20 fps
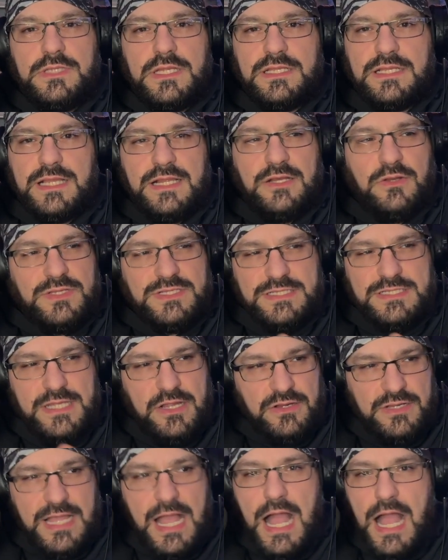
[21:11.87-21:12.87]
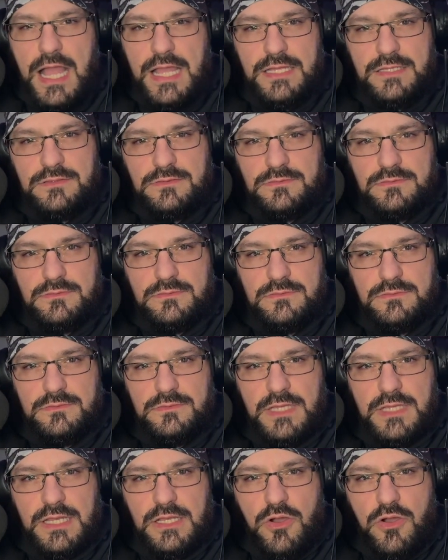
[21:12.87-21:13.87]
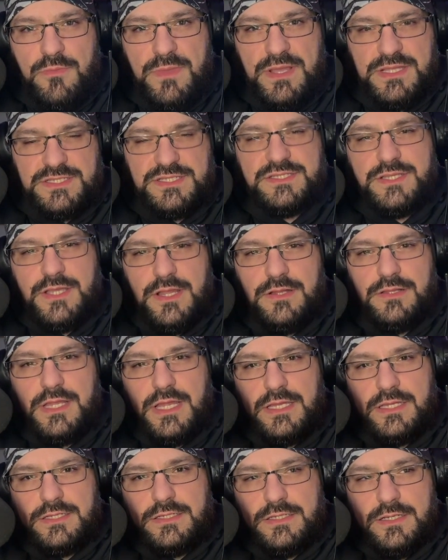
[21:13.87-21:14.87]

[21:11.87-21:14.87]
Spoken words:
Like, I know it's their guy. Like, Gomez is their, like,